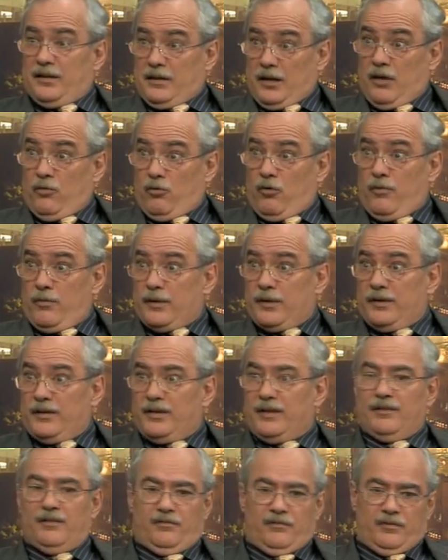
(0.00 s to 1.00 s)
a woman,
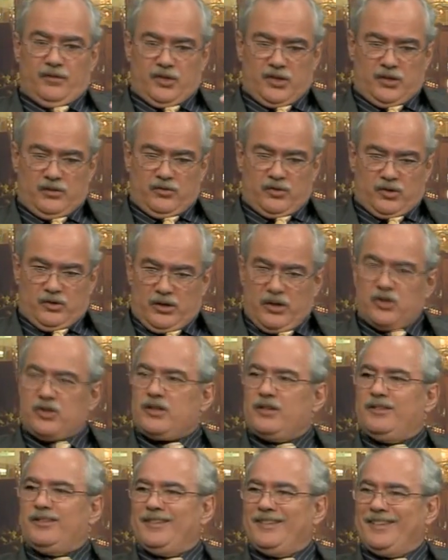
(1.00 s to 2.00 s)
and she was
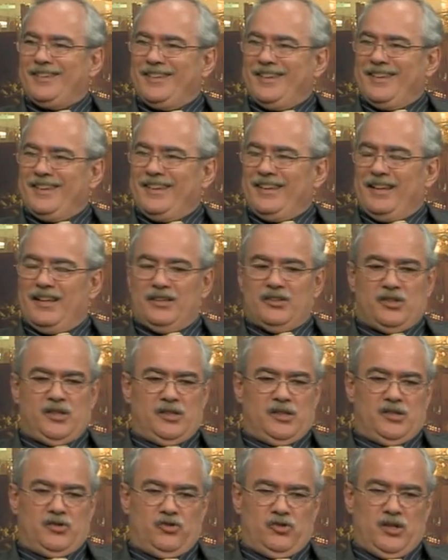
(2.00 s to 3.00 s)
Christian, and she
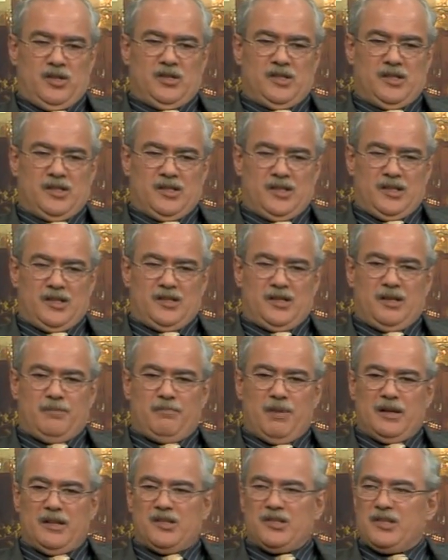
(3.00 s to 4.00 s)
says Jesus is a
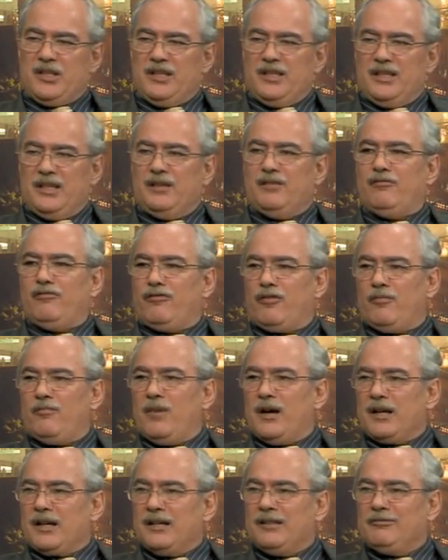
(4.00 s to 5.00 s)
Palestinian from
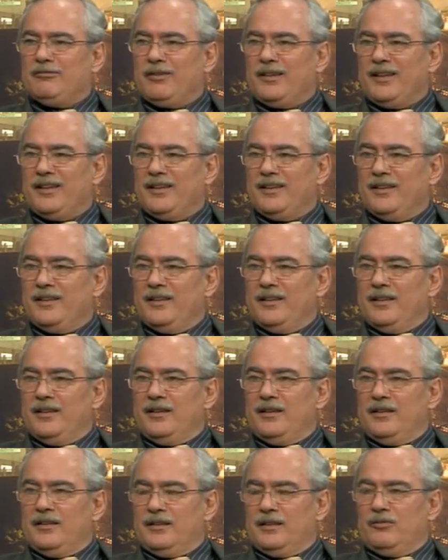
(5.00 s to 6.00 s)
my country.
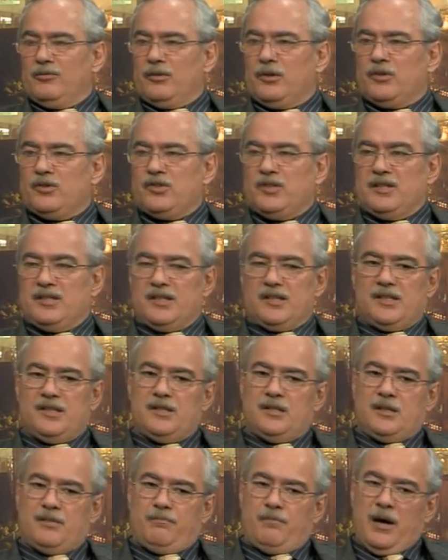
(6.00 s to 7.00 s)
In other words, Jesus
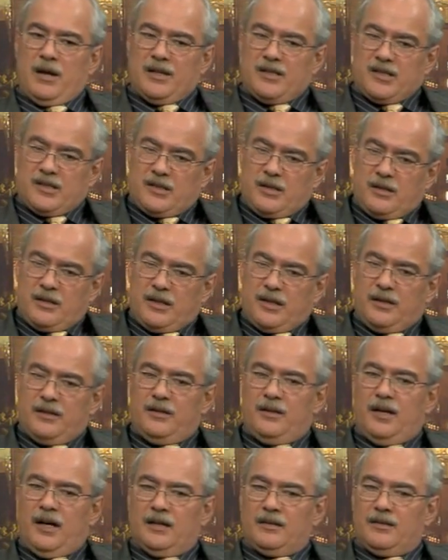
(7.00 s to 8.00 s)
is a
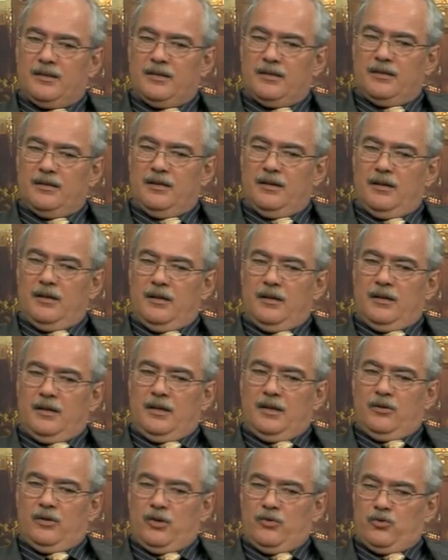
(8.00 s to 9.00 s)
Palestinian, not.
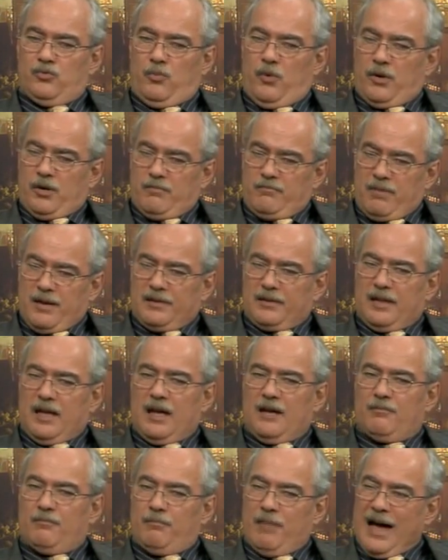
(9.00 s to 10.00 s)
He was born in
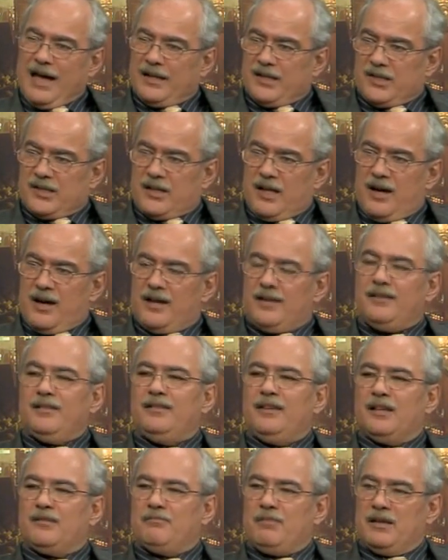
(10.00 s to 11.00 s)
Bethlehem, Palestine,
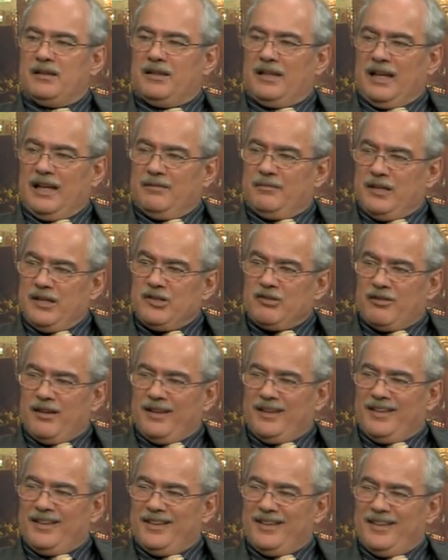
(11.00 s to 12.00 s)
not Bethlehem,
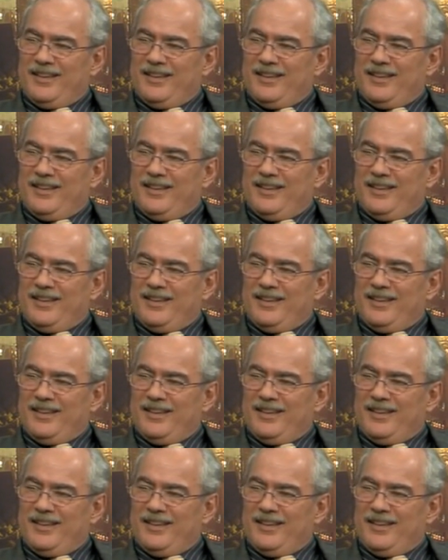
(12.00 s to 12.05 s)
Israel.